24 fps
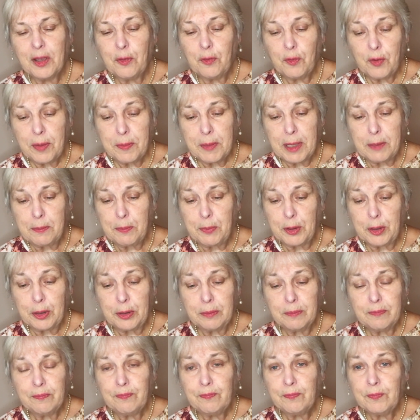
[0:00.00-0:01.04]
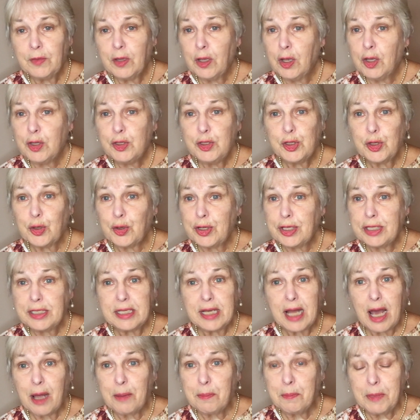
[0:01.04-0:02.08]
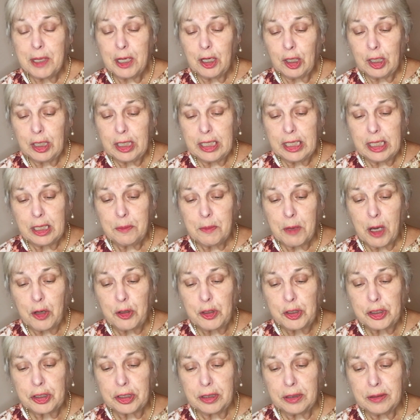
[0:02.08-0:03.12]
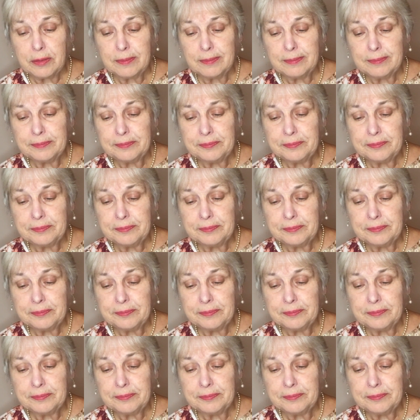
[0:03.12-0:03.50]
Remember, joy is not merely an emotion.